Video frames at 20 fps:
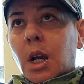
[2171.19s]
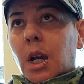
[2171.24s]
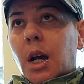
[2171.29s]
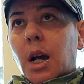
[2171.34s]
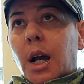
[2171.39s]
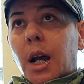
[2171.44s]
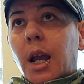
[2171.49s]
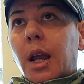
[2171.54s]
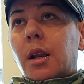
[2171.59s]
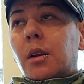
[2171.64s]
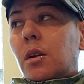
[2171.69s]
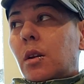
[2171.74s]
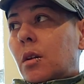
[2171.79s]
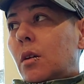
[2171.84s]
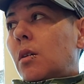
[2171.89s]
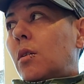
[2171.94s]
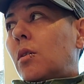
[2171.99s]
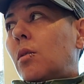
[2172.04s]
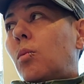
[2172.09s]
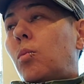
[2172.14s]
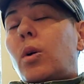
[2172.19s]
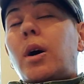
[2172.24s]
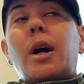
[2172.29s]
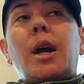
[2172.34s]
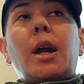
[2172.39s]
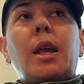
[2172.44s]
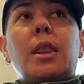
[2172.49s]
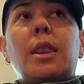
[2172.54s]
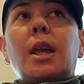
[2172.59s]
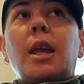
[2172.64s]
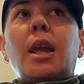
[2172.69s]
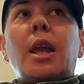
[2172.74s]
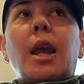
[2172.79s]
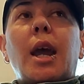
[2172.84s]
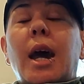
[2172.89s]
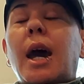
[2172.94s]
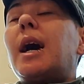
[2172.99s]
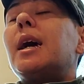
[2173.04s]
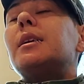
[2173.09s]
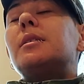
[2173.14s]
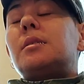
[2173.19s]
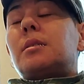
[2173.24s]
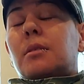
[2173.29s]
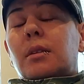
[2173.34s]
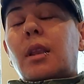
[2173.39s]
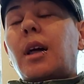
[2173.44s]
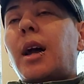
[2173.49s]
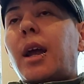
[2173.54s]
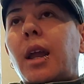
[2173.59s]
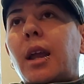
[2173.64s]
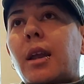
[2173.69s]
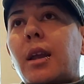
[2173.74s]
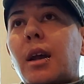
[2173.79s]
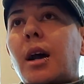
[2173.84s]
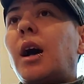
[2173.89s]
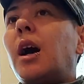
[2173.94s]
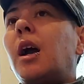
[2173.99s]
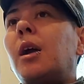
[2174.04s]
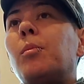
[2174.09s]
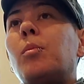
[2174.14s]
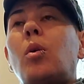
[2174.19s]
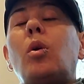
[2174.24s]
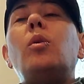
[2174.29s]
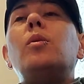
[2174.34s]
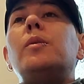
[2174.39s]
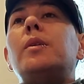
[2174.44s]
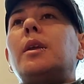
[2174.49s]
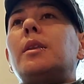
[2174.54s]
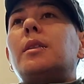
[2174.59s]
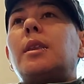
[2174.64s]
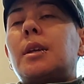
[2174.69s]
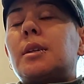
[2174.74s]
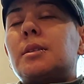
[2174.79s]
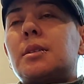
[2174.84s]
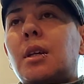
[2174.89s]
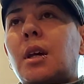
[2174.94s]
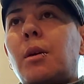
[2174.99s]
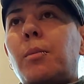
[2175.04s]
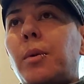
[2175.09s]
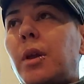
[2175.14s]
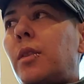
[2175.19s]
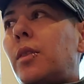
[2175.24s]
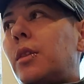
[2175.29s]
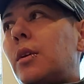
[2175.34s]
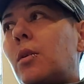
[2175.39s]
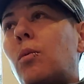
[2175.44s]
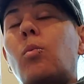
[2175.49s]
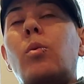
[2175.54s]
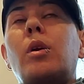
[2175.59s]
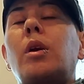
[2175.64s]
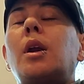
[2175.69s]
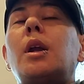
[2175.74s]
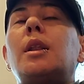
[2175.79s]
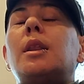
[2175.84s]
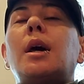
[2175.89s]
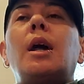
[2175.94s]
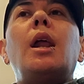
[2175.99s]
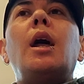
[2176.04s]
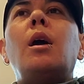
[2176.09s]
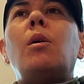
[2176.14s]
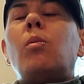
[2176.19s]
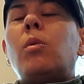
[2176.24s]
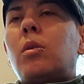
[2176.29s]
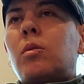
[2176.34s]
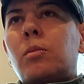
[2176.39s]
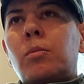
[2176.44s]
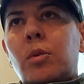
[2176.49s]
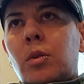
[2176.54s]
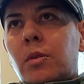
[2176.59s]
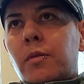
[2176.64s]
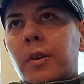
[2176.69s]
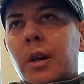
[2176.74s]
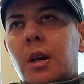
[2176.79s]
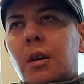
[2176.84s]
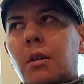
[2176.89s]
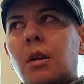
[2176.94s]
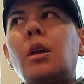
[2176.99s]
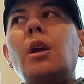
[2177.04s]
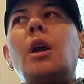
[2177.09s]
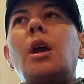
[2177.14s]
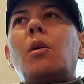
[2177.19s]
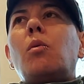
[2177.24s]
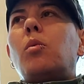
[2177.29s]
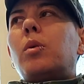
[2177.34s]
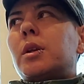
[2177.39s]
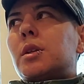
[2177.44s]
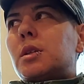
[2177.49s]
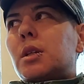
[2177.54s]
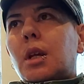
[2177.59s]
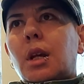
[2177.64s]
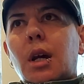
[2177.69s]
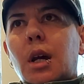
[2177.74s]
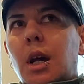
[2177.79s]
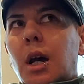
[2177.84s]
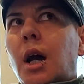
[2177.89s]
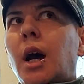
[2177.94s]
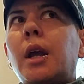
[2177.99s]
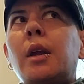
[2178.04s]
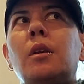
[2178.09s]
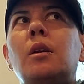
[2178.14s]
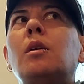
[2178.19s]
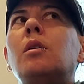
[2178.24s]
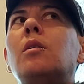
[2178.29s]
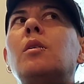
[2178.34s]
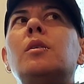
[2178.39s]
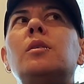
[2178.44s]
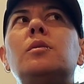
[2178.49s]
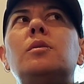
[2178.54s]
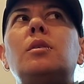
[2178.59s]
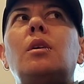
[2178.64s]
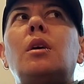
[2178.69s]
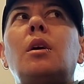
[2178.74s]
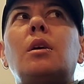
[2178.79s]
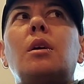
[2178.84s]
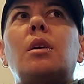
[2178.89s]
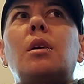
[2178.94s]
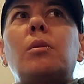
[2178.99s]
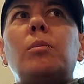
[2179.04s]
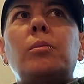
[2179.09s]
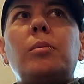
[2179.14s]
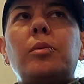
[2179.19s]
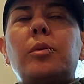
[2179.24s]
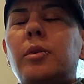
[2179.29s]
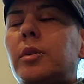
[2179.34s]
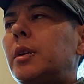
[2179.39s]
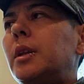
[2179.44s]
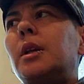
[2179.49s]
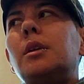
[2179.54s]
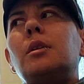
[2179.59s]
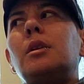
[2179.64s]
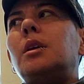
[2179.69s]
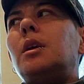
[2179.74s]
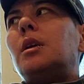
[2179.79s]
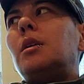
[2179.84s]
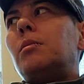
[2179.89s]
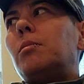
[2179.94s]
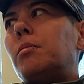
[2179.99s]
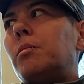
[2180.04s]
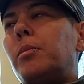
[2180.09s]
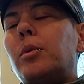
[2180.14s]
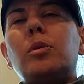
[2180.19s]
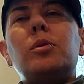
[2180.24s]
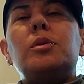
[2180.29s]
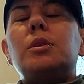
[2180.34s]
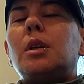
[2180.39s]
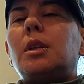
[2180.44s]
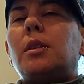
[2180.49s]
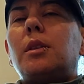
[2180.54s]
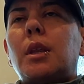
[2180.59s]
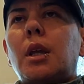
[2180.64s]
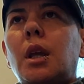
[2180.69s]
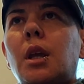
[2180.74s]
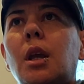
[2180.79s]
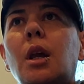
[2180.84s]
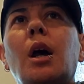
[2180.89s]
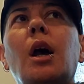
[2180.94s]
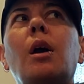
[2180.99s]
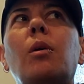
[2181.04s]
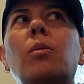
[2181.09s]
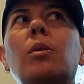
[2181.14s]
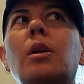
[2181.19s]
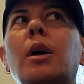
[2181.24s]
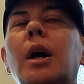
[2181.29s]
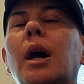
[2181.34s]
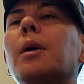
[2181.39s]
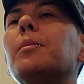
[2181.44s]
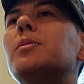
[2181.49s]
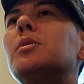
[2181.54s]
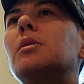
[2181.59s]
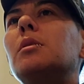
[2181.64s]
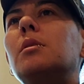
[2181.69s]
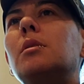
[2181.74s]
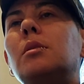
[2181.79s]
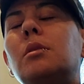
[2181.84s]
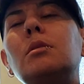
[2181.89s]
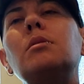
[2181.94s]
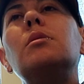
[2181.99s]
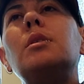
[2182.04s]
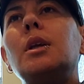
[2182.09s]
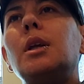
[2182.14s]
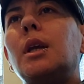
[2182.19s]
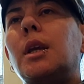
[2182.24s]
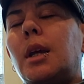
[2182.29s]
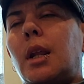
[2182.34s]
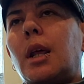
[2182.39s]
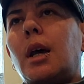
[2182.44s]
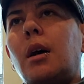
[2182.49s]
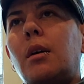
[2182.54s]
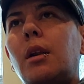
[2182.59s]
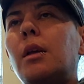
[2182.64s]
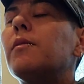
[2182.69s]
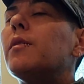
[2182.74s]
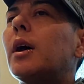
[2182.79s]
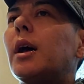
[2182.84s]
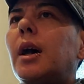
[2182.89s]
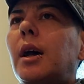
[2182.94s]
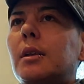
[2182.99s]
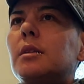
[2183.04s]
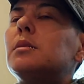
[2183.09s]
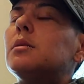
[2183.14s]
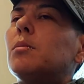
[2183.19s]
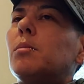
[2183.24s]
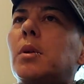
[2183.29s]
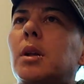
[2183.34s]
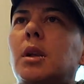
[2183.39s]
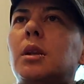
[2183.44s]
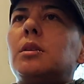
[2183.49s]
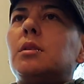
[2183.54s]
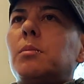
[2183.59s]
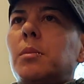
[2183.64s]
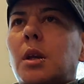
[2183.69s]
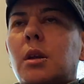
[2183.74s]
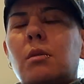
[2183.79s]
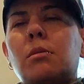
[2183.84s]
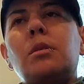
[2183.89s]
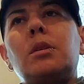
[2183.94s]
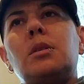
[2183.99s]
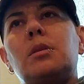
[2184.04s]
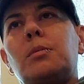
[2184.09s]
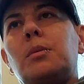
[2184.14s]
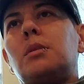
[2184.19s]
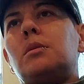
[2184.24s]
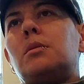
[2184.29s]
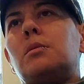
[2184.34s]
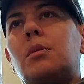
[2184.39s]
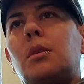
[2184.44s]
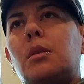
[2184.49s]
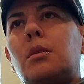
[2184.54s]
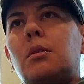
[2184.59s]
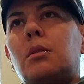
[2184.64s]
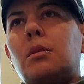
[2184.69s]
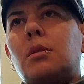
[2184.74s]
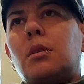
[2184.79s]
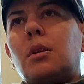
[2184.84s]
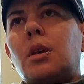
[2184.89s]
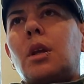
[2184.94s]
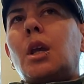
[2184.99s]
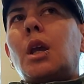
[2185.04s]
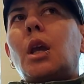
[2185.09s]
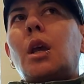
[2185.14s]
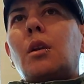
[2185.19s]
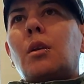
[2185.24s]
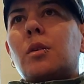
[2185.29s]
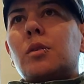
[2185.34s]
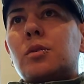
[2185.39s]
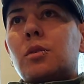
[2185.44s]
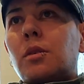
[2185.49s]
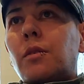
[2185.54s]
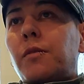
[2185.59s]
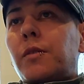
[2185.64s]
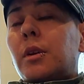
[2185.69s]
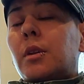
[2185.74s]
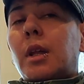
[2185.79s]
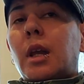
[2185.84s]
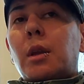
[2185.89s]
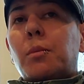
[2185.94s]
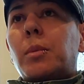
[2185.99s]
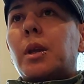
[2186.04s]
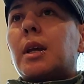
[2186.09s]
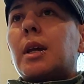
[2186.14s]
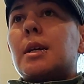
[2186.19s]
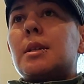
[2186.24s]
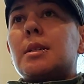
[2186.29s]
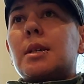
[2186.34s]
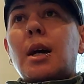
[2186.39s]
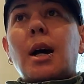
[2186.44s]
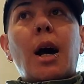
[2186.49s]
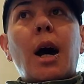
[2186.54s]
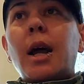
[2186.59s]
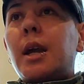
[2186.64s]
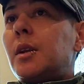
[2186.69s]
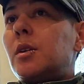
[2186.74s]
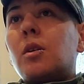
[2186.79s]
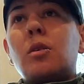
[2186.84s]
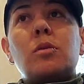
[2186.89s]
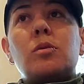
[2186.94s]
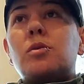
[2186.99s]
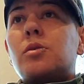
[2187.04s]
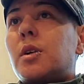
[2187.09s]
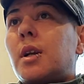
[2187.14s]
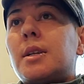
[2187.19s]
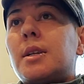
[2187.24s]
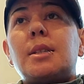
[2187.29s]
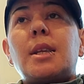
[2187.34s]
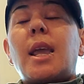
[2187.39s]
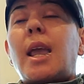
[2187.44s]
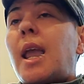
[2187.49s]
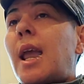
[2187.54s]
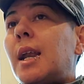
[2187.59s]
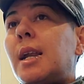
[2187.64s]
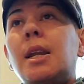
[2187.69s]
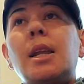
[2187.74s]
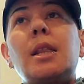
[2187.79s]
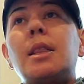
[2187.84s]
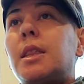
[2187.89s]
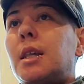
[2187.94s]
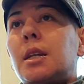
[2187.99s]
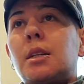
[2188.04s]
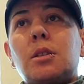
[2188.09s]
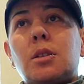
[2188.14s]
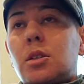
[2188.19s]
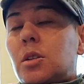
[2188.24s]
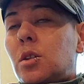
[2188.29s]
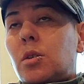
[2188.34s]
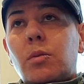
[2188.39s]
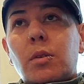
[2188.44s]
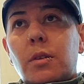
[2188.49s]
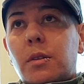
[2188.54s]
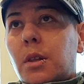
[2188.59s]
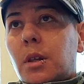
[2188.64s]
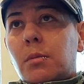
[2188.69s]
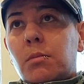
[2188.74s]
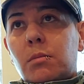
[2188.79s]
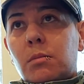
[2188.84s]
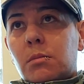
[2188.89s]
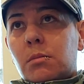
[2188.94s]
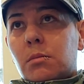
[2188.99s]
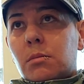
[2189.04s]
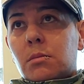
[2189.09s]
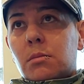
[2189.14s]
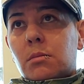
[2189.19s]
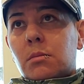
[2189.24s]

I know why they act like I'm holding things up and they're worried that I won't move out, which I know is a completely bullshit thing. I will absolutely get out if I had some money to make arrangements with. And also to feel like, because I don't trust anything to do with them.